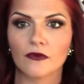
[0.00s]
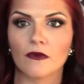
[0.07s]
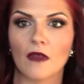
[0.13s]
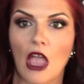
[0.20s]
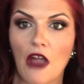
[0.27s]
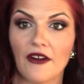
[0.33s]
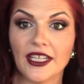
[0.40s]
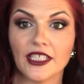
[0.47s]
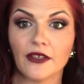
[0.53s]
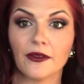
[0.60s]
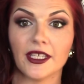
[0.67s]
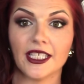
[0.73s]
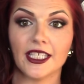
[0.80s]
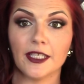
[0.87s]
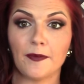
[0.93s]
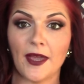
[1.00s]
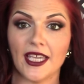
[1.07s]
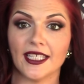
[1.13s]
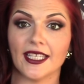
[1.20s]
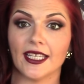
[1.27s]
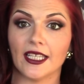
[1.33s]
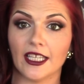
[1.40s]
Alright, so this is
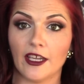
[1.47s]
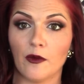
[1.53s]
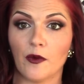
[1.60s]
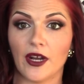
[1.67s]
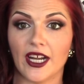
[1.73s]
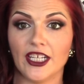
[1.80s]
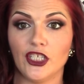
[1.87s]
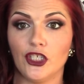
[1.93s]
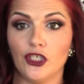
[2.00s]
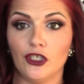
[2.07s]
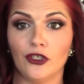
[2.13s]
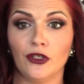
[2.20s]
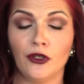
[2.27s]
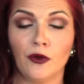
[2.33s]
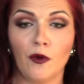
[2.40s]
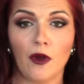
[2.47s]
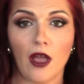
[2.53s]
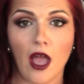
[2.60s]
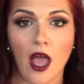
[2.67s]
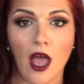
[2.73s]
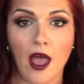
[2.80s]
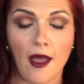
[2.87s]
basically what I
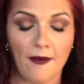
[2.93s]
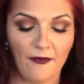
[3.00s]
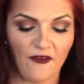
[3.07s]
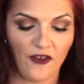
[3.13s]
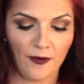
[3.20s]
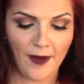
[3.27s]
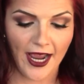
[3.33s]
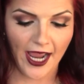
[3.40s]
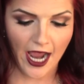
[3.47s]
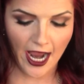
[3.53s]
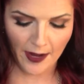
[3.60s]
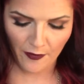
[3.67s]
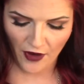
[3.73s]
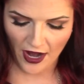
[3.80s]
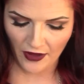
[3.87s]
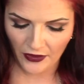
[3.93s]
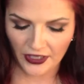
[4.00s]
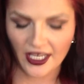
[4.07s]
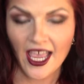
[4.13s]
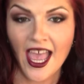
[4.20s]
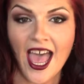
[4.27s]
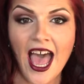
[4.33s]
do for my
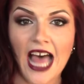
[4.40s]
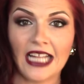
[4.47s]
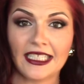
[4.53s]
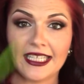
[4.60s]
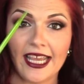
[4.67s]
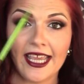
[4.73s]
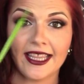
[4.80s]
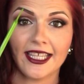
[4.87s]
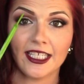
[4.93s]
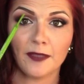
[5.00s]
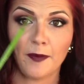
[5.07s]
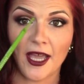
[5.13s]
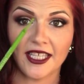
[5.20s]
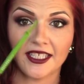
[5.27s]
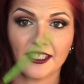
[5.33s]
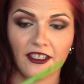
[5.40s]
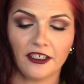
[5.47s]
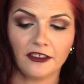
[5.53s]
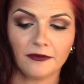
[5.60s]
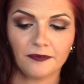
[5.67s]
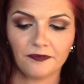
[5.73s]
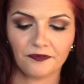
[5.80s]
eyebrows. I'll take this
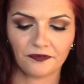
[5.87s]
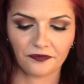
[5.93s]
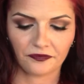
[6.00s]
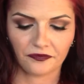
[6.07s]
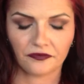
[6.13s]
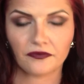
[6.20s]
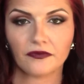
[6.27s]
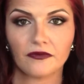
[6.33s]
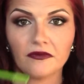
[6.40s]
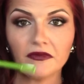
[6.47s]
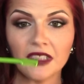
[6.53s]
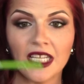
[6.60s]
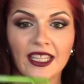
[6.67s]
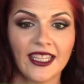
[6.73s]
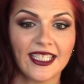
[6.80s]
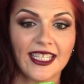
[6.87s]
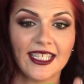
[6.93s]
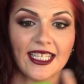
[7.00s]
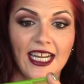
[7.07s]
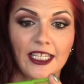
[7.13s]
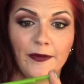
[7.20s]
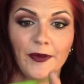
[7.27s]
pencil. This
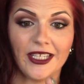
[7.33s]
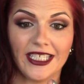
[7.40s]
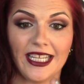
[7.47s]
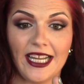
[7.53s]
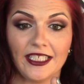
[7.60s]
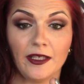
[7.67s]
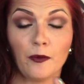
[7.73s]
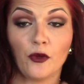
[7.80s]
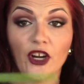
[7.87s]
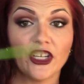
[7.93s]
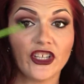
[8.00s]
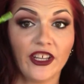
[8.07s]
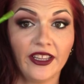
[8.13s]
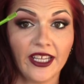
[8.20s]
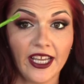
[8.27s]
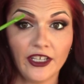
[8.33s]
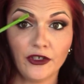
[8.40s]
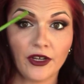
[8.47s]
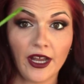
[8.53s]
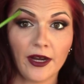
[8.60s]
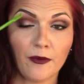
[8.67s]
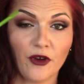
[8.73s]
is nice because it has the brush on the end.
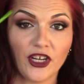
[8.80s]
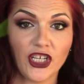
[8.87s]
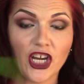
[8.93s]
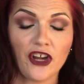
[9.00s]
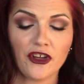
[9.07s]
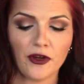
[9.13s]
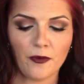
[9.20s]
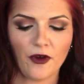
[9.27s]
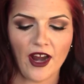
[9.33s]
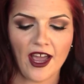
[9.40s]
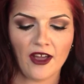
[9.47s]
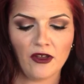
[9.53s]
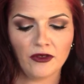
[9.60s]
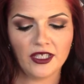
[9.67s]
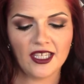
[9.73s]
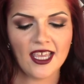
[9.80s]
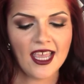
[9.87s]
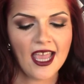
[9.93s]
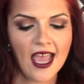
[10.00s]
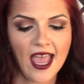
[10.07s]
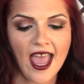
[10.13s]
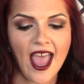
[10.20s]
You kind of brush out your brows,
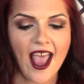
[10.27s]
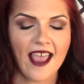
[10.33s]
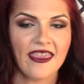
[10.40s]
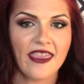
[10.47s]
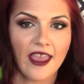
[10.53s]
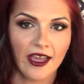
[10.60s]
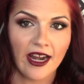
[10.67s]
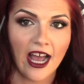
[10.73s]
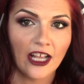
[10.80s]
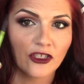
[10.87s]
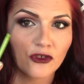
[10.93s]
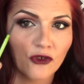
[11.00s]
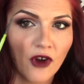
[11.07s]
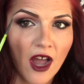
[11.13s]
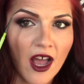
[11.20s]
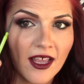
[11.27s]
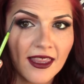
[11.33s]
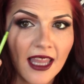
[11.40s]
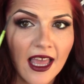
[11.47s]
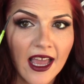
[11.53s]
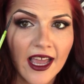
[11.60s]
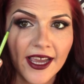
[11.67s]
and then I'll draw a
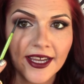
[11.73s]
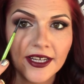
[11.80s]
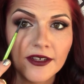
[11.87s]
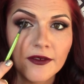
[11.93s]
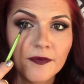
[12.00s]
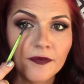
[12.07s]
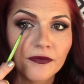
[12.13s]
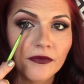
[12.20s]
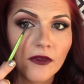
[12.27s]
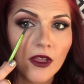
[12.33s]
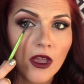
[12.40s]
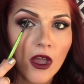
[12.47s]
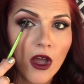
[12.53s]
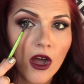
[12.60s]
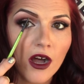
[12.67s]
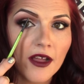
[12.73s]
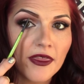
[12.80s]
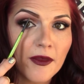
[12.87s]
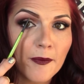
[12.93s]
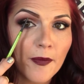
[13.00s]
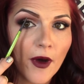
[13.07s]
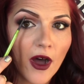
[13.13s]
line on
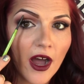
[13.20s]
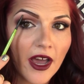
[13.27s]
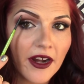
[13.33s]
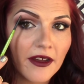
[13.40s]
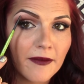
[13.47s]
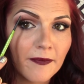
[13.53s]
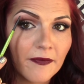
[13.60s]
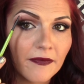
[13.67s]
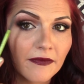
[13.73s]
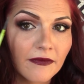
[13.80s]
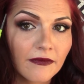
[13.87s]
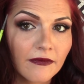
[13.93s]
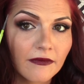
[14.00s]
the bottom.